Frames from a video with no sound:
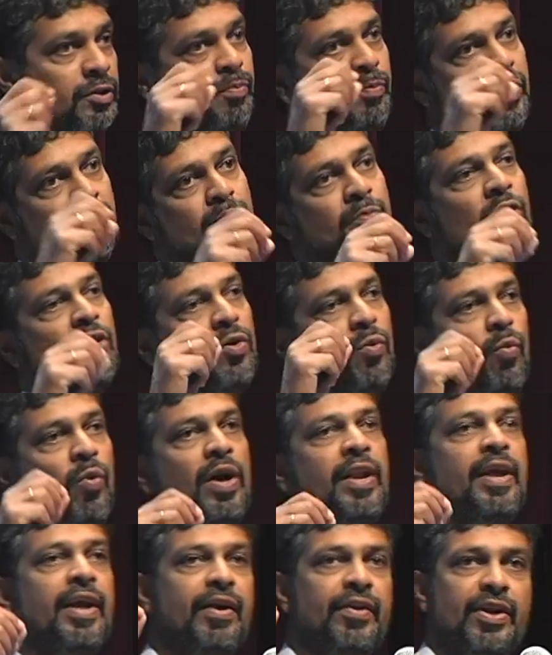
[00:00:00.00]
to pinpoint
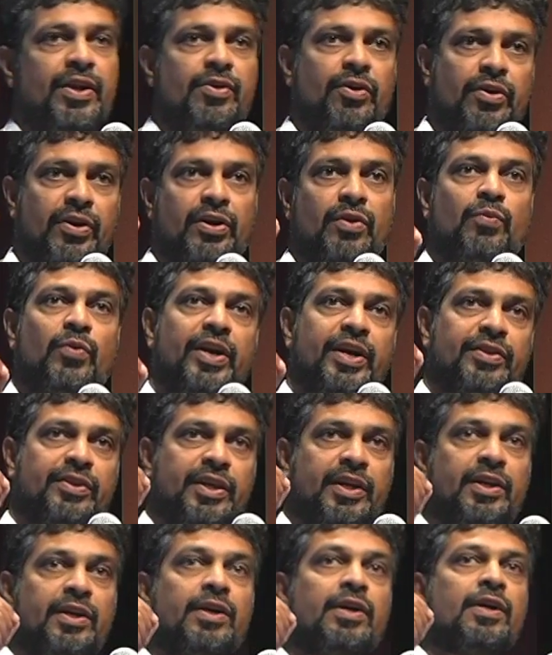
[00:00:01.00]
one area in Oregon where I
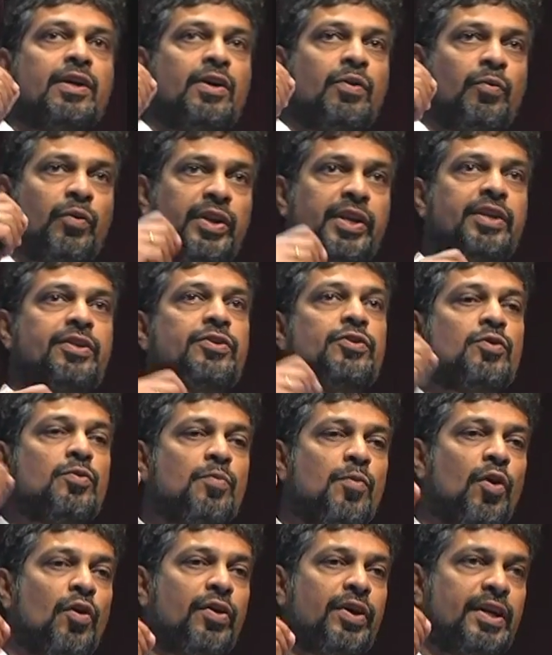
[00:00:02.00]
think we need to do
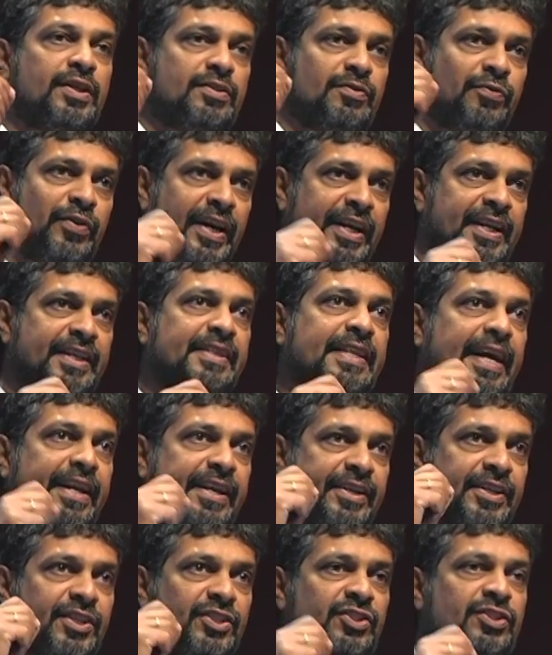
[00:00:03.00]
more, it's finding that
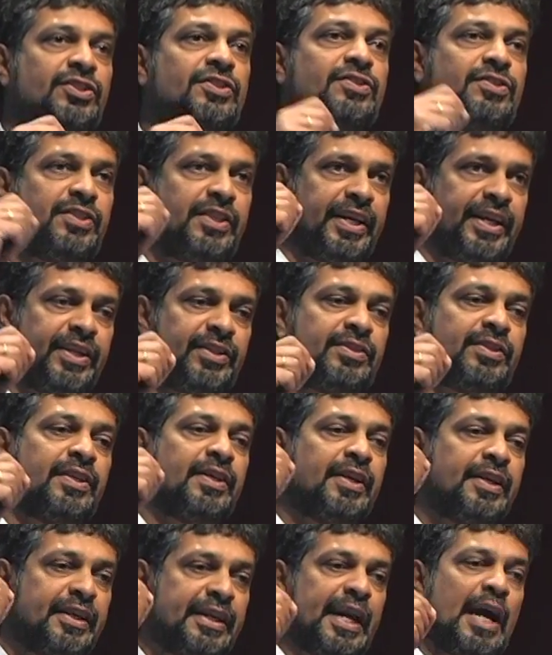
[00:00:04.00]
initial stage
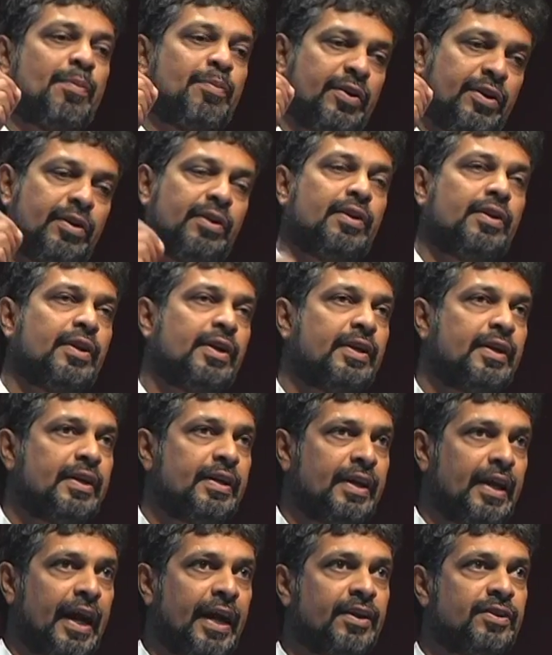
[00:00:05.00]
capital.
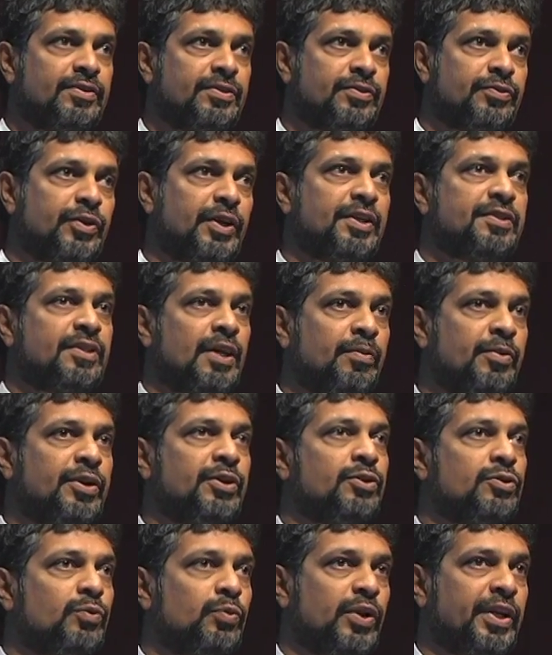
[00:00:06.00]
And it's really somebody
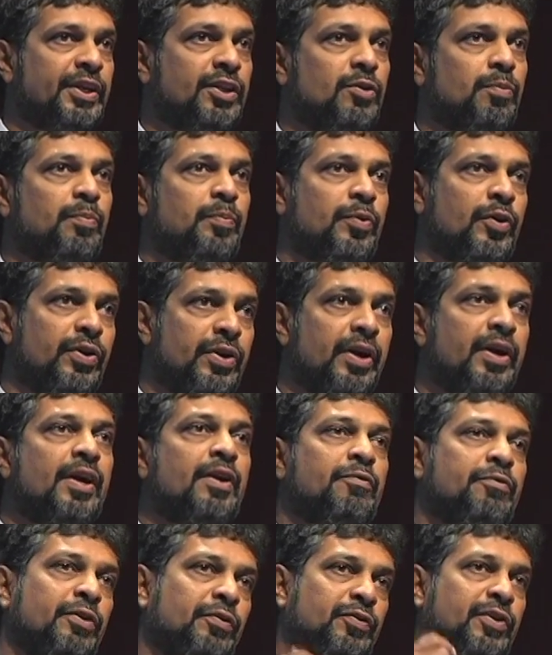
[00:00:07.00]
who's willing to put
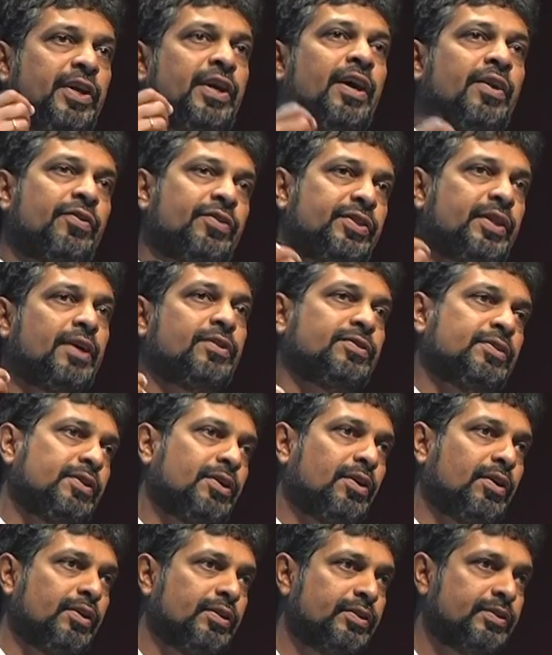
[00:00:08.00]
$50,000,
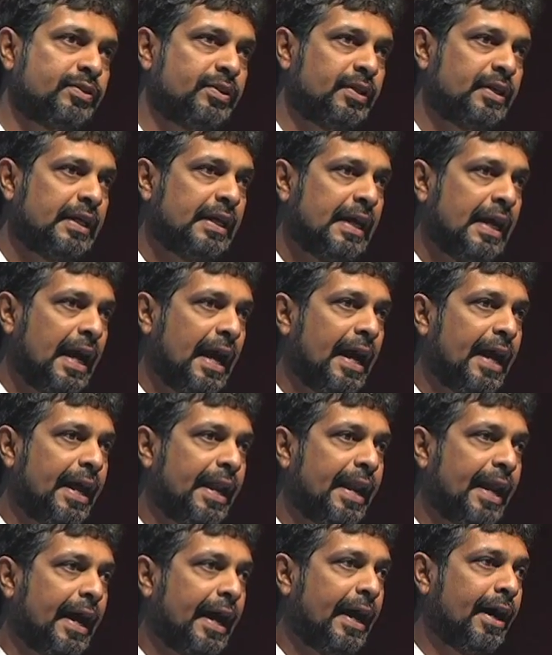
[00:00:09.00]
$100,000.
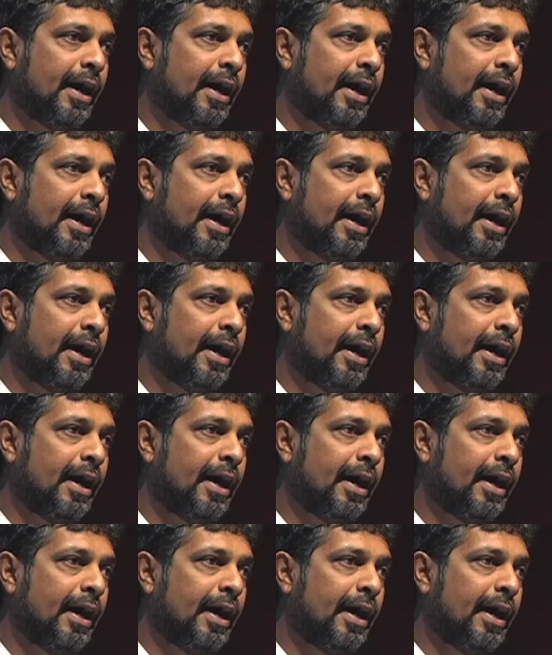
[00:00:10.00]
And